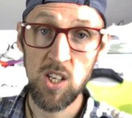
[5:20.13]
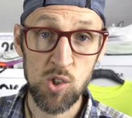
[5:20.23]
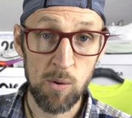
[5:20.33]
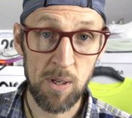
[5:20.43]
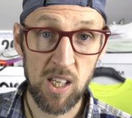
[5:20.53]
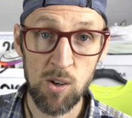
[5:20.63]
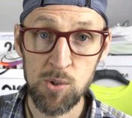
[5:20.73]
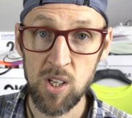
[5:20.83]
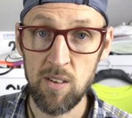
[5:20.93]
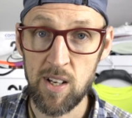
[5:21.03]
These could be
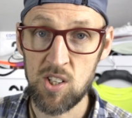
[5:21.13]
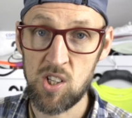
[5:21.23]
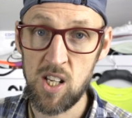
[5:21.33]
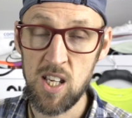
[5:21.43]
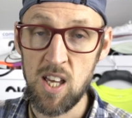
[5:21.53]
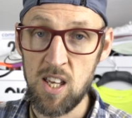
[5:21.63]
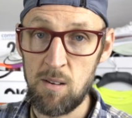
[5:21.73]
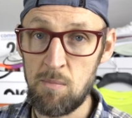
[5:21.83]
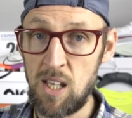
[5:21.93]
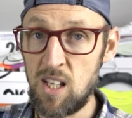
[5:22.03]
guilty of actually
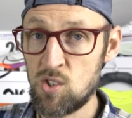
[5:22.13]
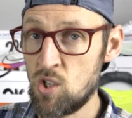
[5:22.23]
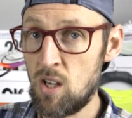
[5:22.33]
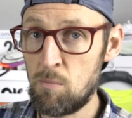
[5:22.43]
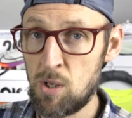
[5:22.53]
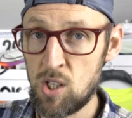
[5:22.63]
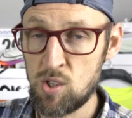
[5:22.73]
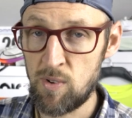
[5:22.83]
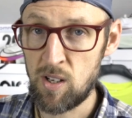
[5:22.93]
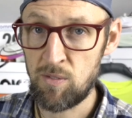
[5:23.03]
making certain
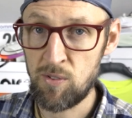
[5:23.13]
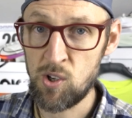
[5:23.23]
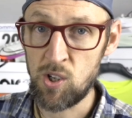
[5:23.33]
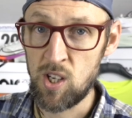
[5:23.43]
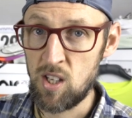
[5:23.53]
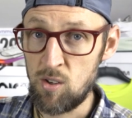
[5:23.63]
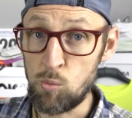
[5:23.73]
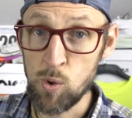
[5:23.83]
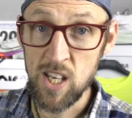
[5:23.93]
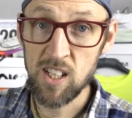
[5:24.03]
parts of our foot
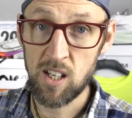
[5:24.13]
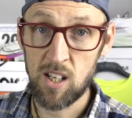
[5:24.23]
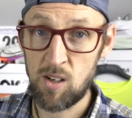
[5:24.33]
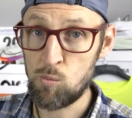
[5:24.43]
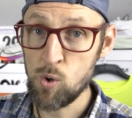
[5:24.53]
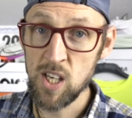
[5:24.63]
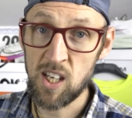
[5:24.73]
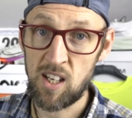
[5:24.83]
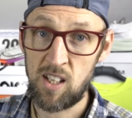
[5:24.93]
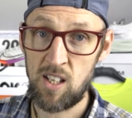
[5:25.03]
weaker and
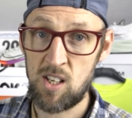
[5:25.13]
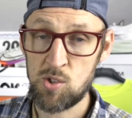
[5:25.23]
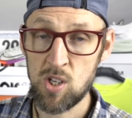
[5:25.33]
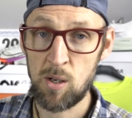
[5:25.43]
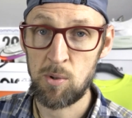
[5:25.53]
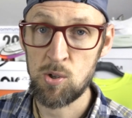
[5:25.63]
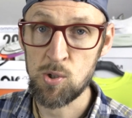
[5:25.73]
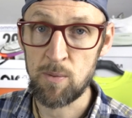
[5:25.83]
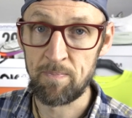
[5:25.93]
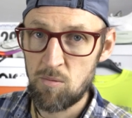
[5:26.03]
weaker as time
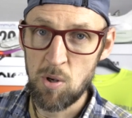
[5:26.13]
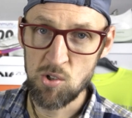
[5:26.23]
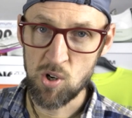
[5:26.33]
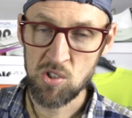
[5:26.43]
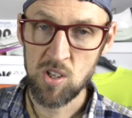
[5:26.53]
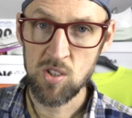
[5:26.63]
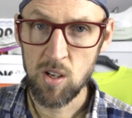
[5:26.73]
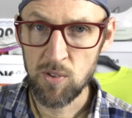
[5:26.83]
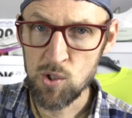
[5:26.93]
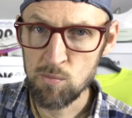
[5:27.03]
goes on. Be interesting to
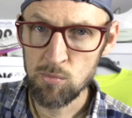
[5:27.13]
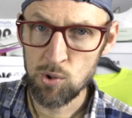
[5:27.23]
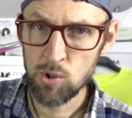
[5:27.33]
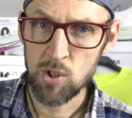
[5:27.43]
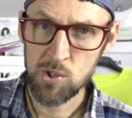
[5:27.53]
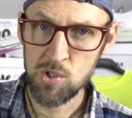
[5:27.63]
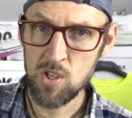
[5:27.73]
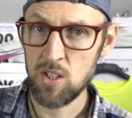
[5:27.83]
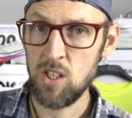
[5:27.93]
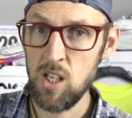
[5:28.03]
see if there's more
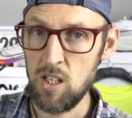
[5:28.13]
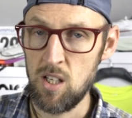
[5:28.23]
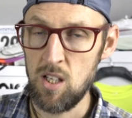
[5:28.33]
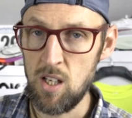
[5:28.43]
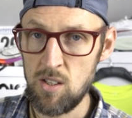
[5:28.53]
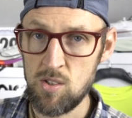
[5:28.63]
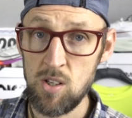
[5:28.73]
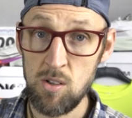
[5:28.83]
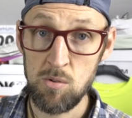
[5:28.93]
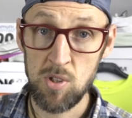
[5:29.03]
study
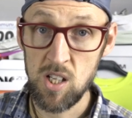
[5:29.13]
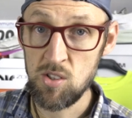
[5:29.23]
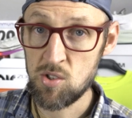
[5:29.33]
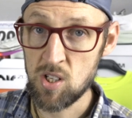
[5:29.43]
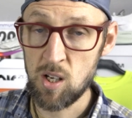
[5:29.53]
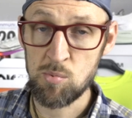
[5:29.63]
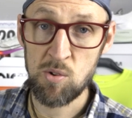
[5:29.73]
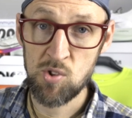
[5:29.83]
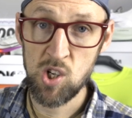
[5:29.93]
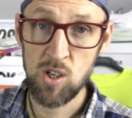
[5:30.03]
into these
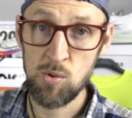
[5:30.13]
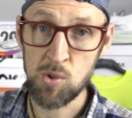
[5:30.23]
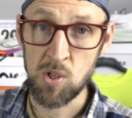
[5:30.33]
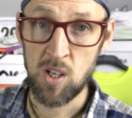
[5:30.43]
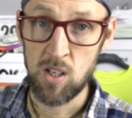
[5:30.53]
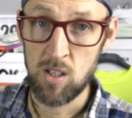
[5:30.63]
types of shoes